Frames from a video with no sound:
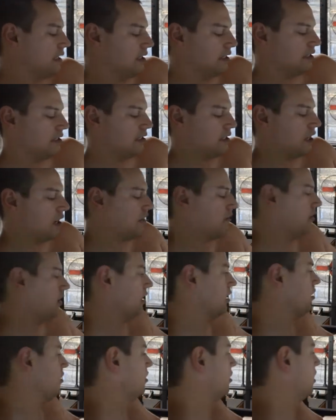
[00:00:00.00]
and stuff
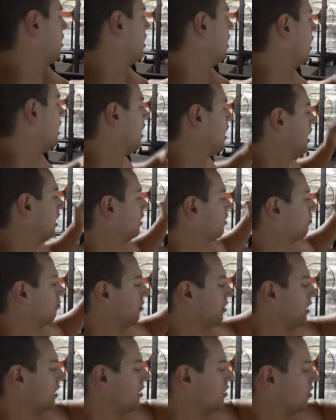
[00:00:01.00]
is, and the
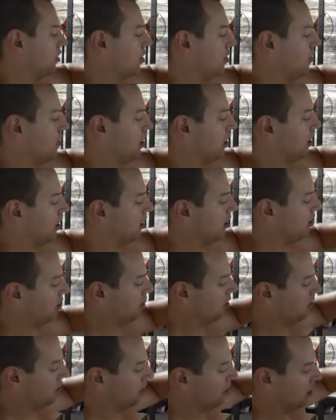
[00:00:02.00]
plates go on
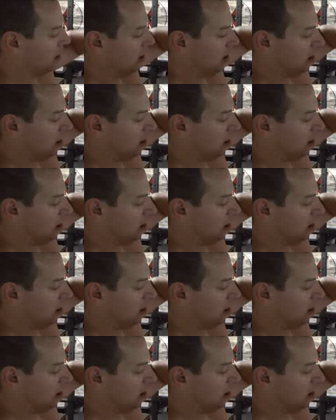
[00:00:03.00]
here.